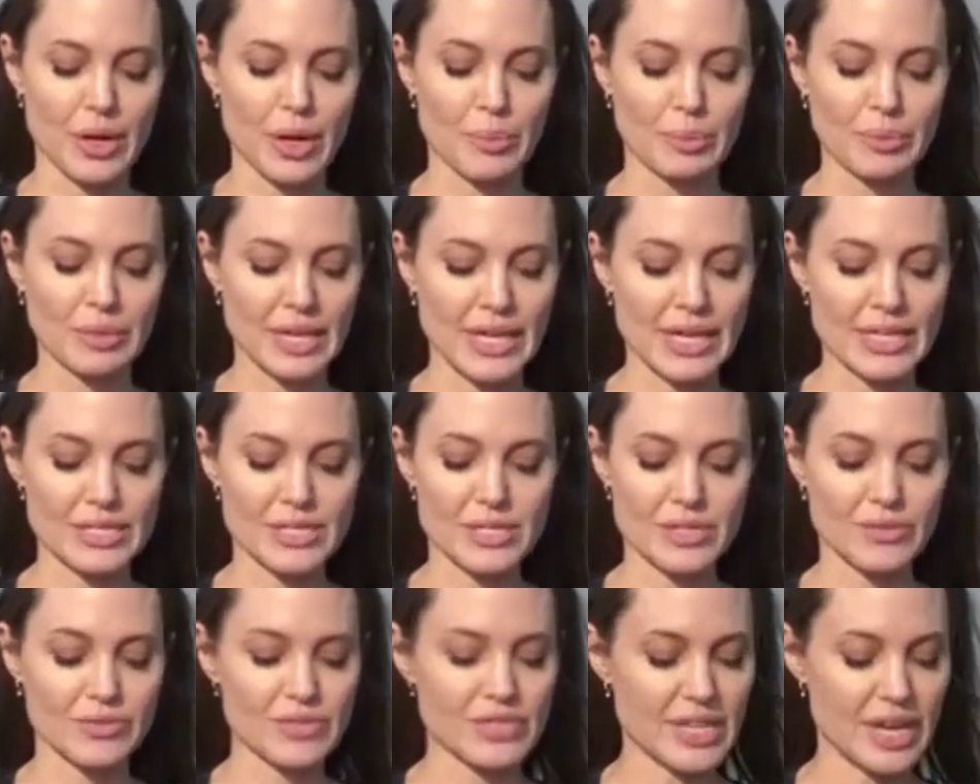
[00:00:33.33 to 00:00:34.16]
a
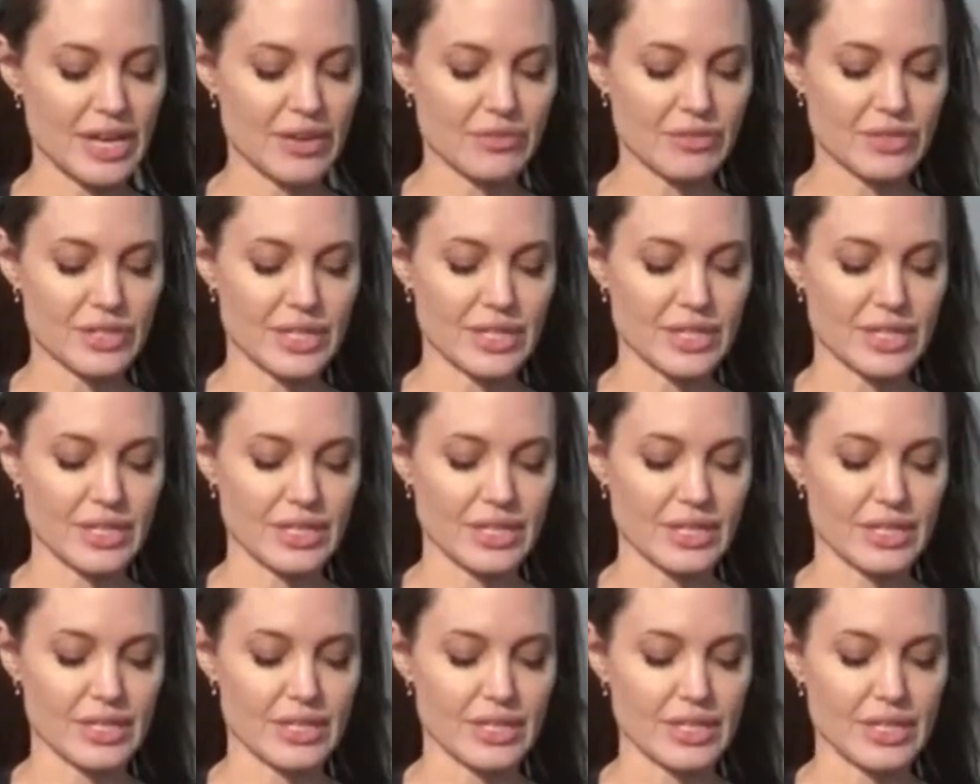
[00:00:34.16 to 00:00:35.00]
place of safety
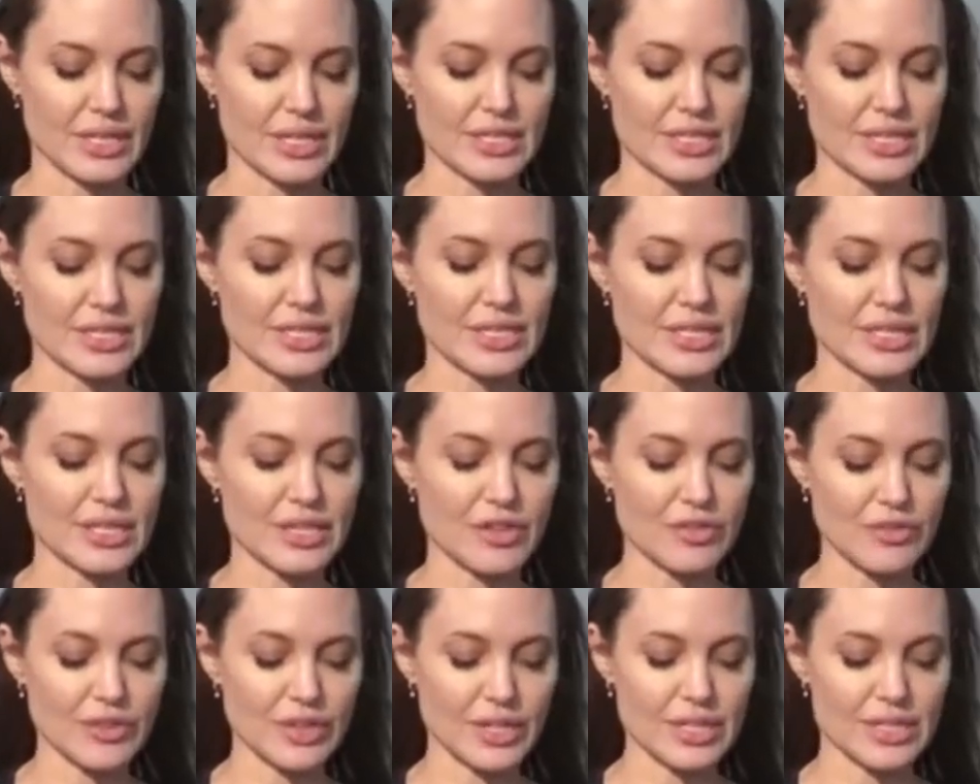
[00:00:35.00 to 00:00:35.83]
is a
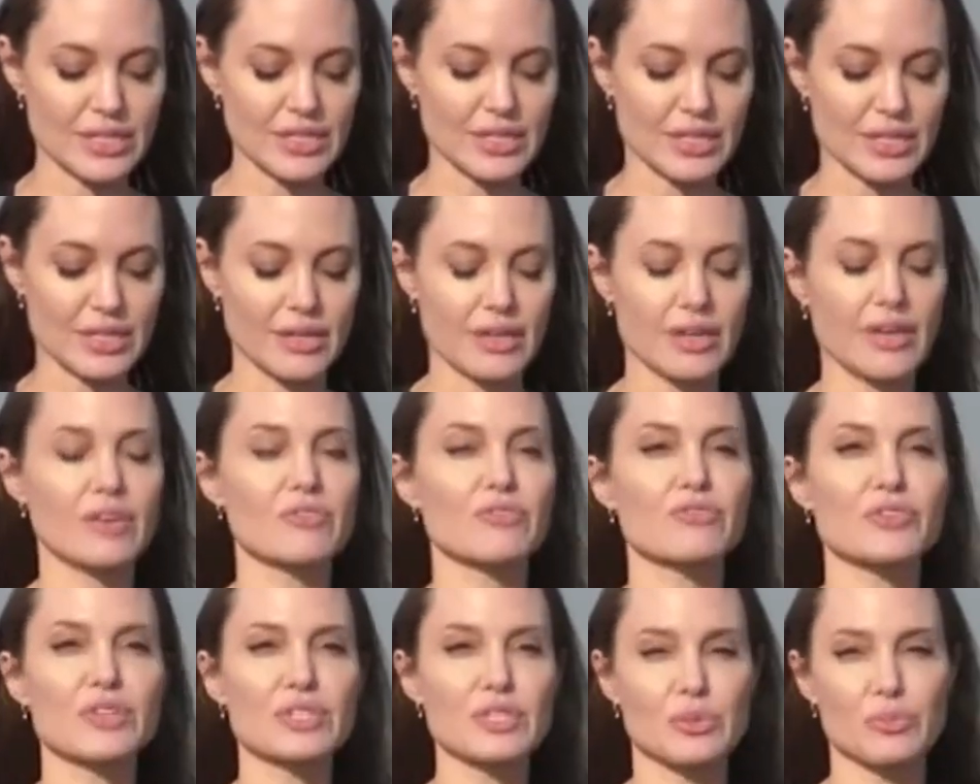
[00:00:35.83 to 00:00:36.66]
significant
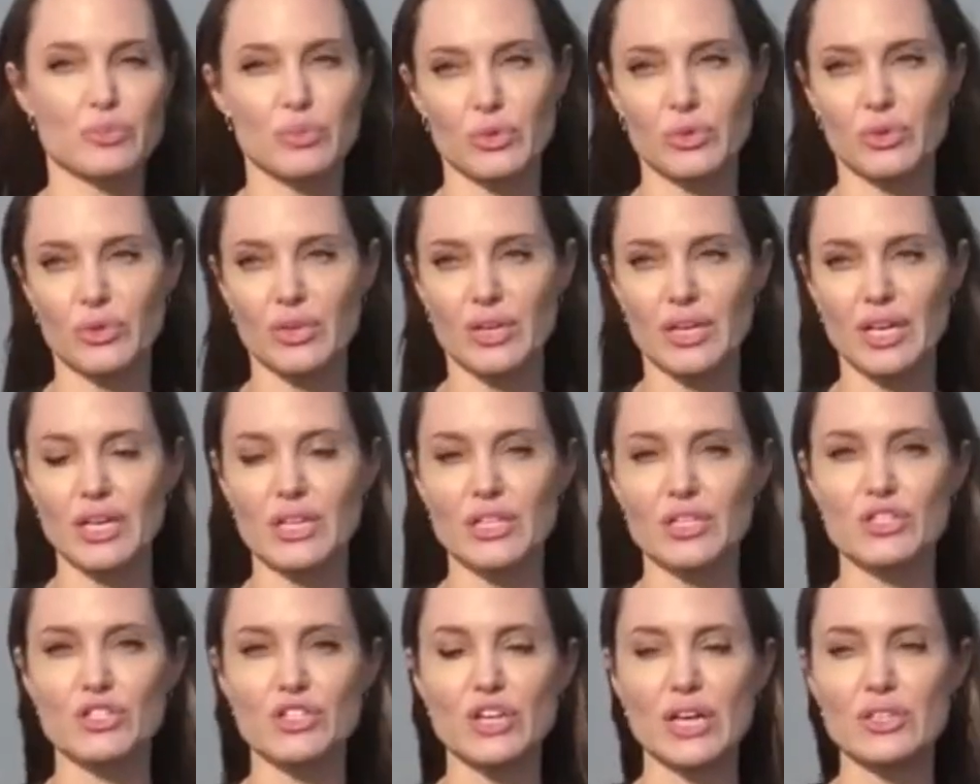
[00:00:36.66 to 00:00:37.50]
and visible
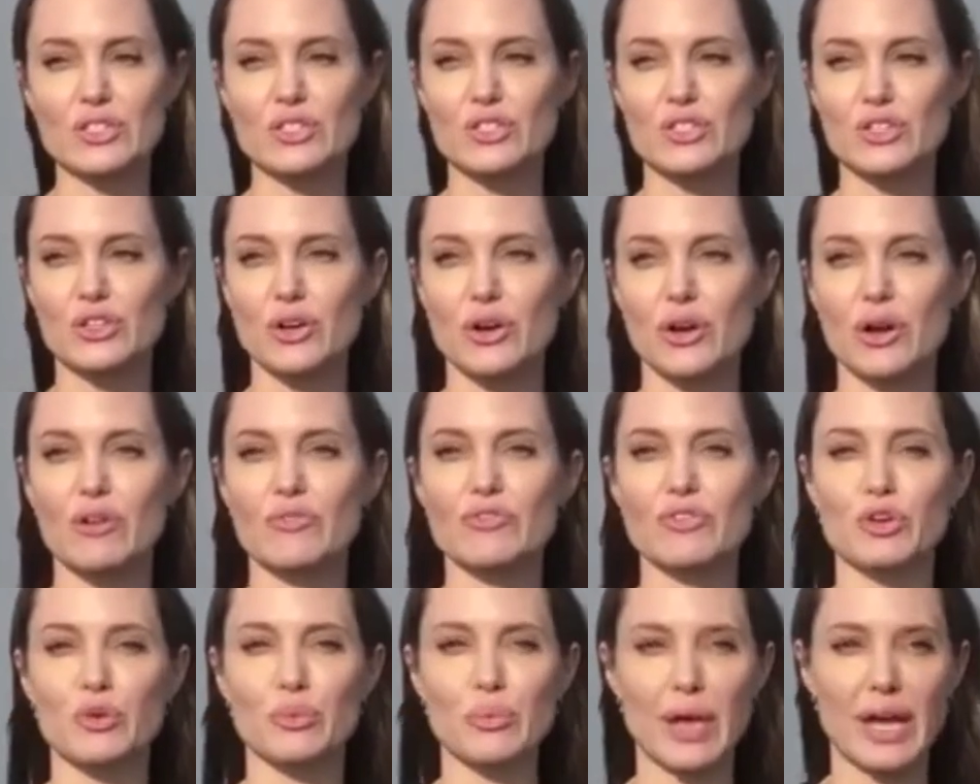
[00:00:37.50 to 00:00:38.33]
gesture
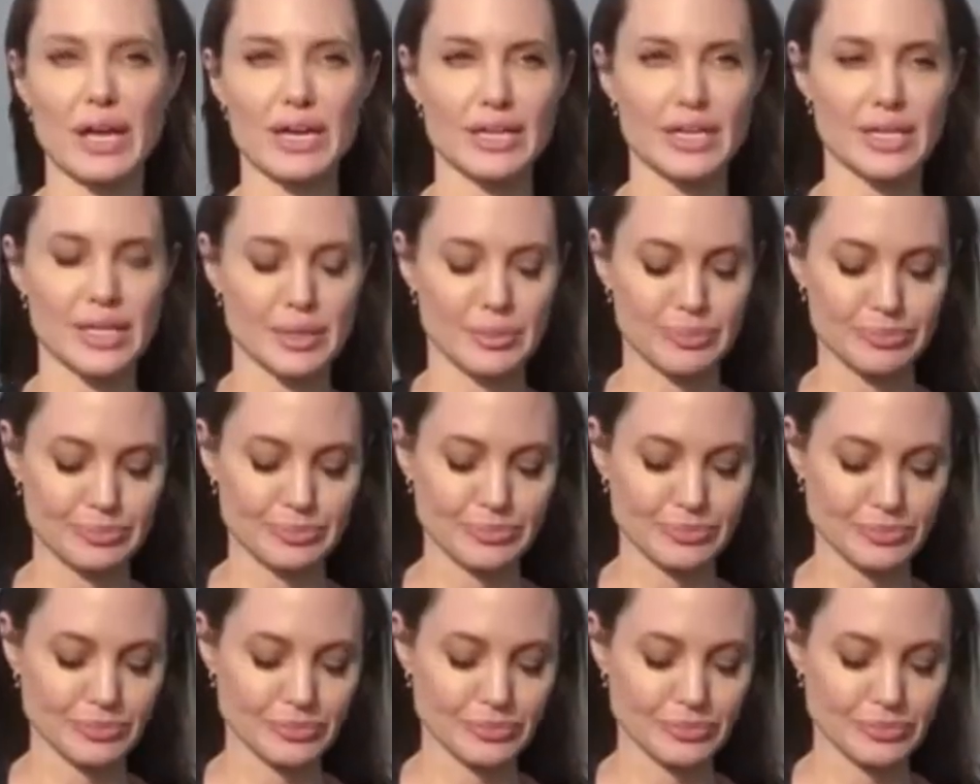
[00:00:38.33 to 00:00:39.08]
of humanity.